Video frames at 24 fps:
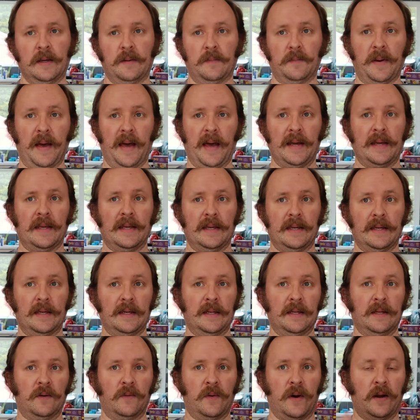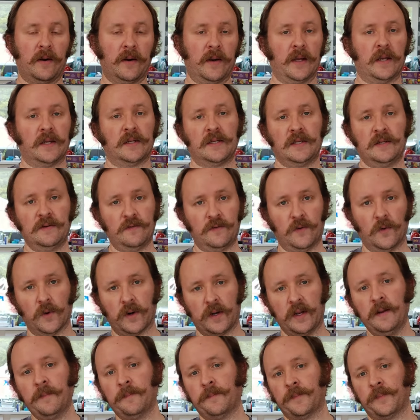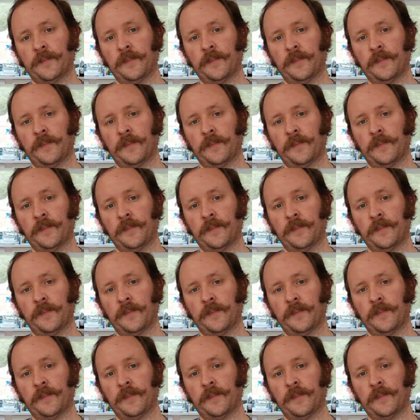back in around 1840.